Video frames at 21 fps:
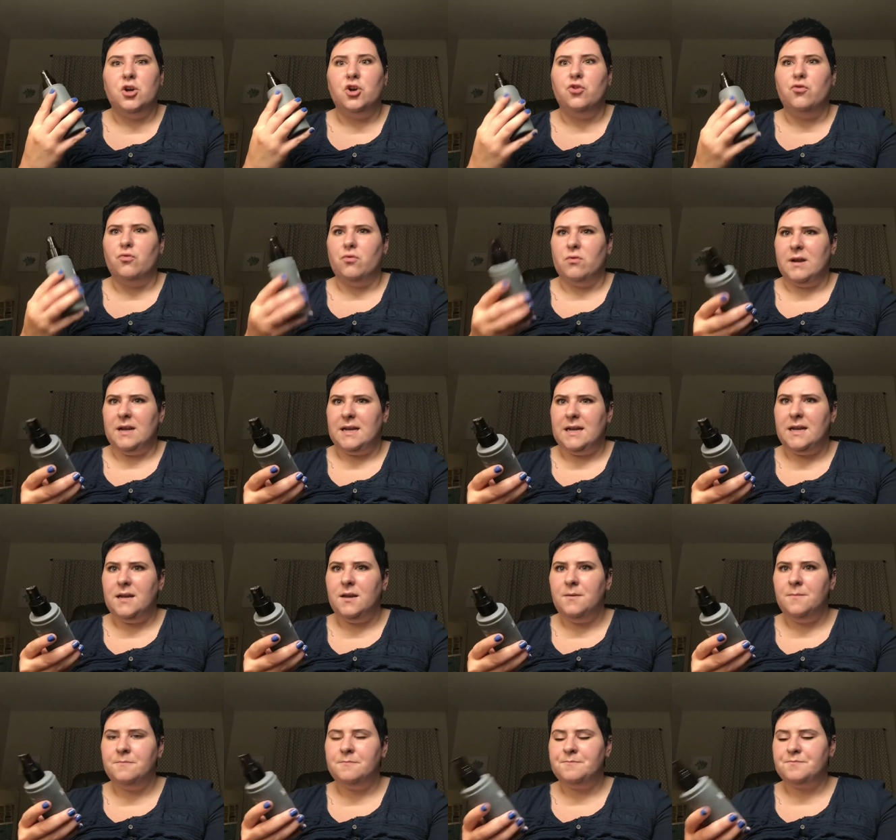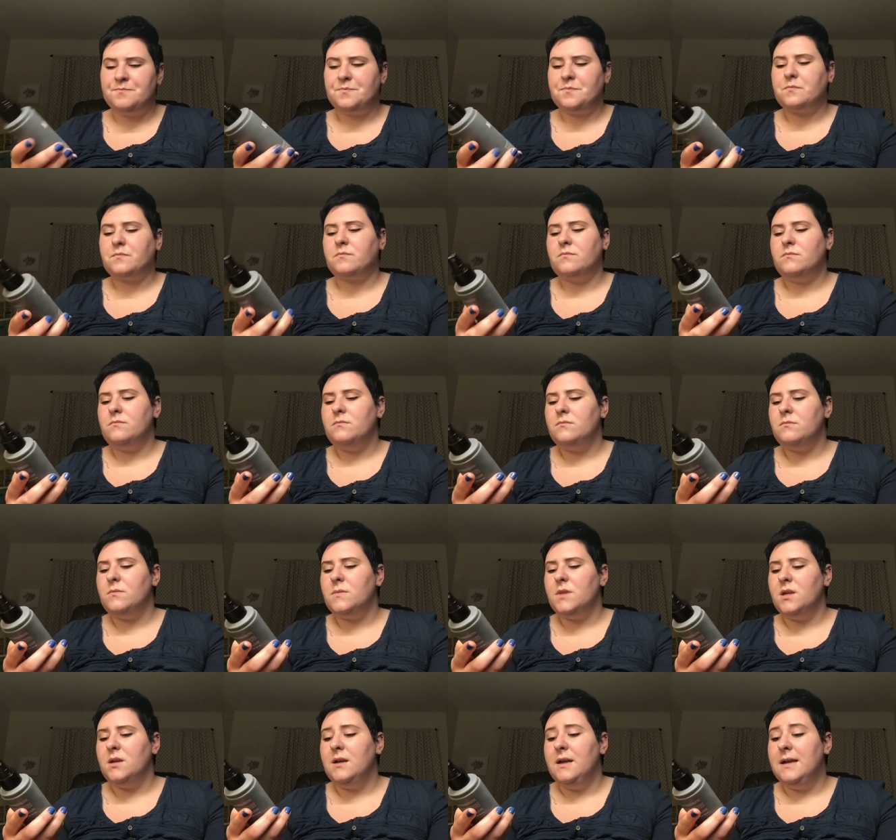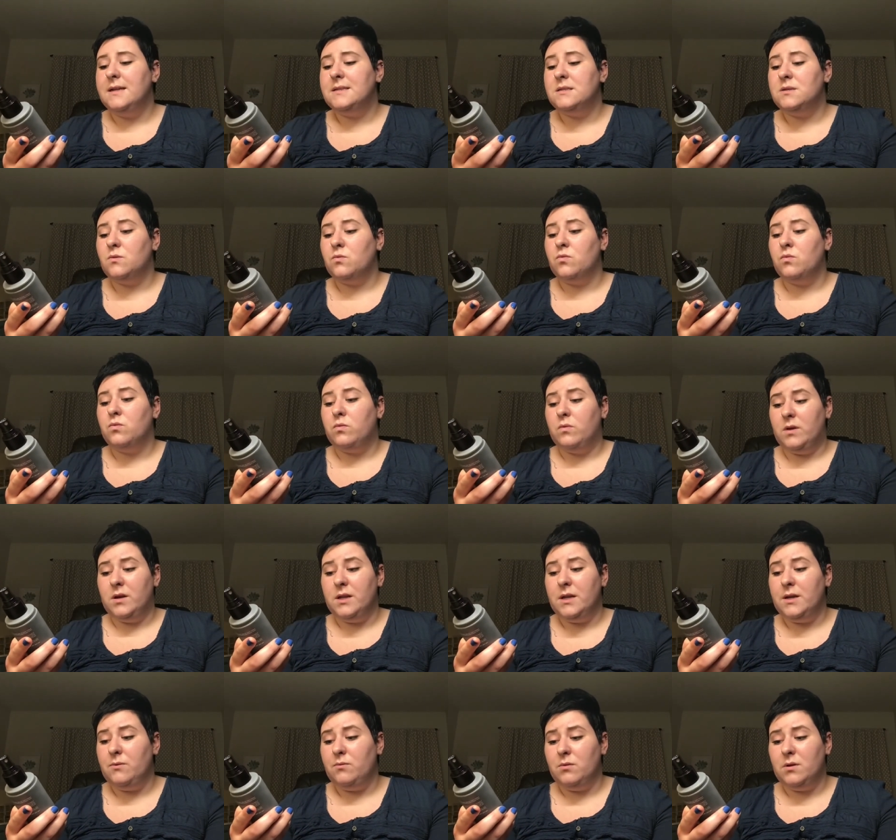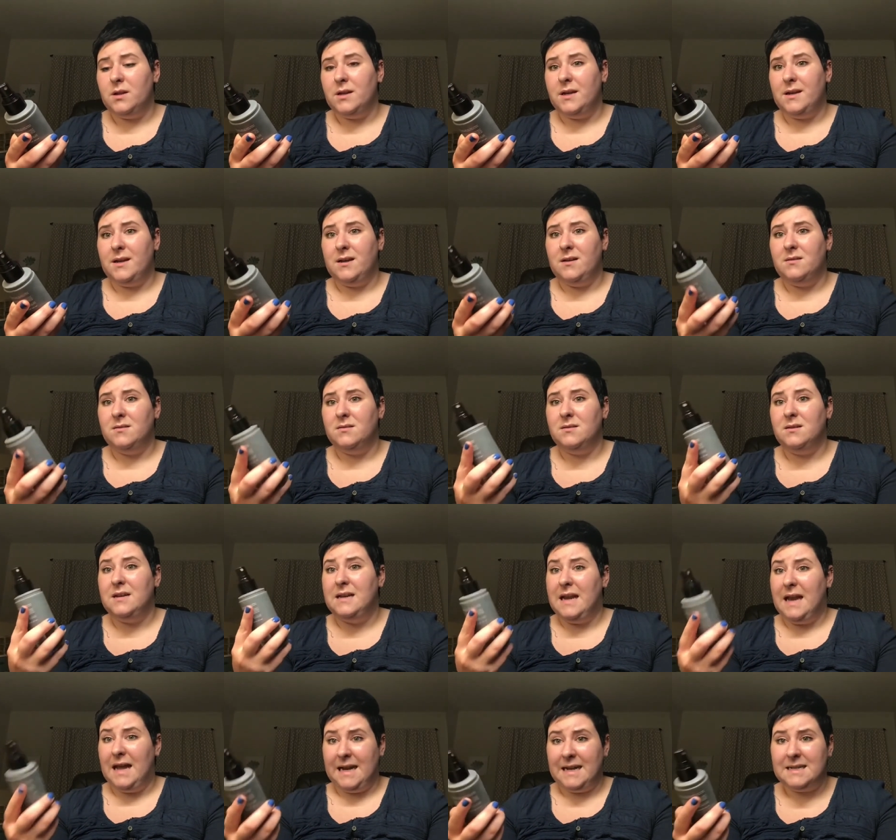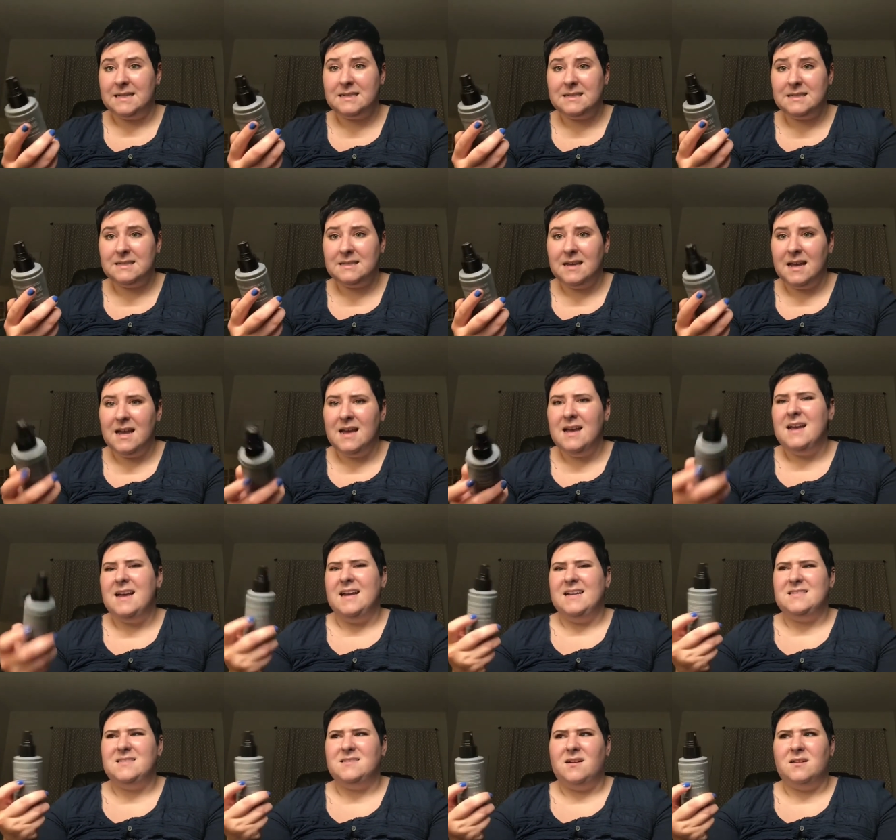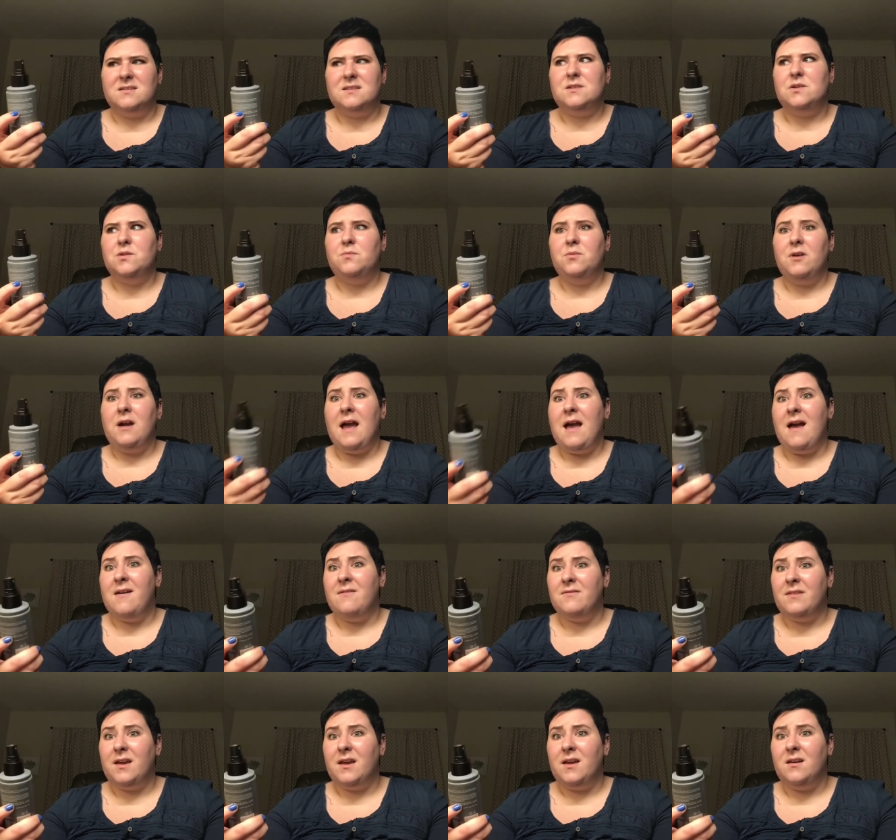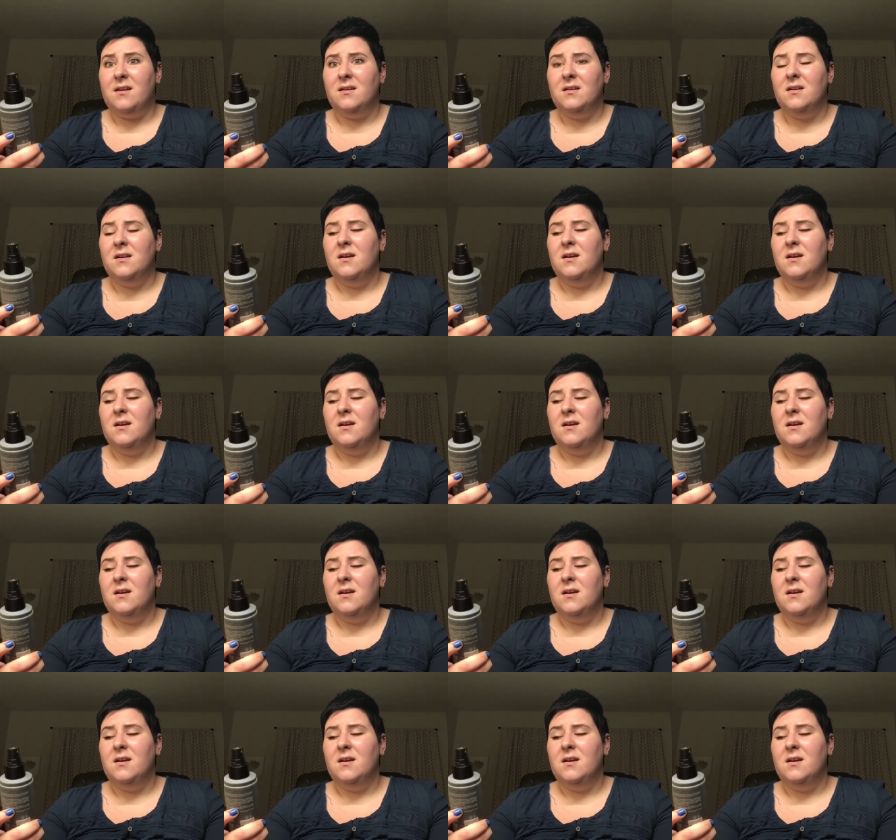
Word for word: gritty. It's really, really nice. It's not super heavy.